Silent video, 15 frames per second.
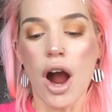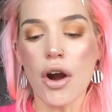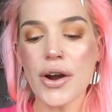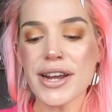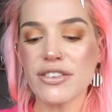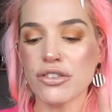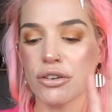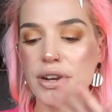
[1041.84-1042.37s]

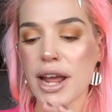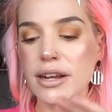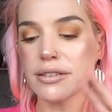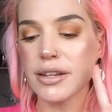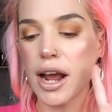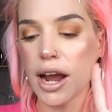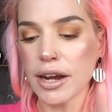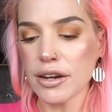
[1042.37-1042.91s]
Okay, so
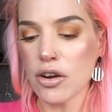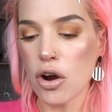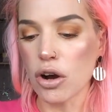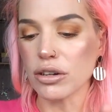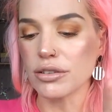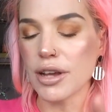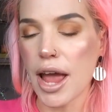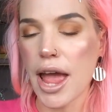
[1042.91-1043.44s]
next I
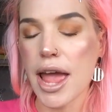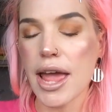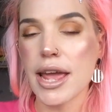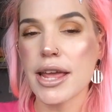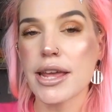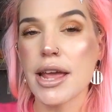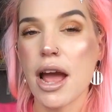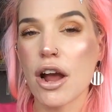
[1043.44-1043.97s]
got
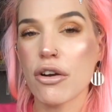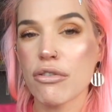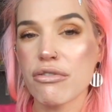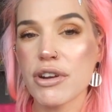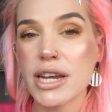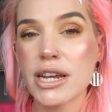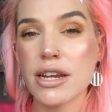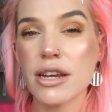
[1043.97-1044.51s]
a
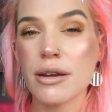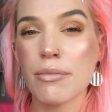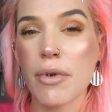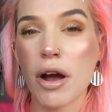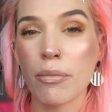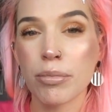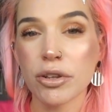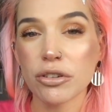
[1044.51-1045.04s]
cream
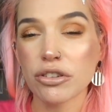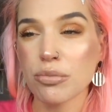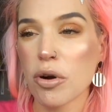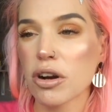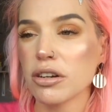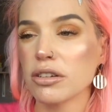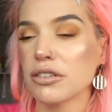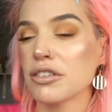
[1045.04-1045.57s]
blush
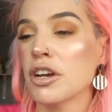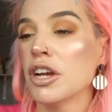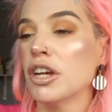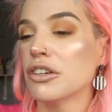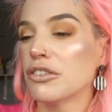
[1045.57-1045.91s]
product.